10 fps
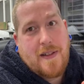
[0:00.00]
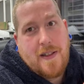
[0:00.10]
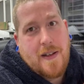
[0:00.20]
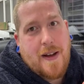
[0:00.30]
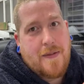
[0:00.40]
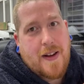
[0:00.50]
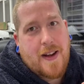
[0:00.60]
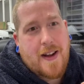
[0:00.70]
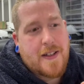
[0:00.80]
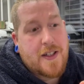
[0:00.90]
you know, advent
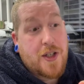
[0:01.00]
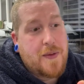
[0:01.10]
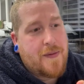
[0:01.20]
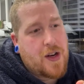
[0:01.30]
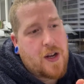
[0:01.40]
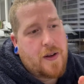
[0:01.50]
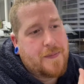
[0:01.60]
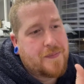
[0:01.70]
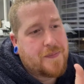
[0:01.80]
calendars. You never know.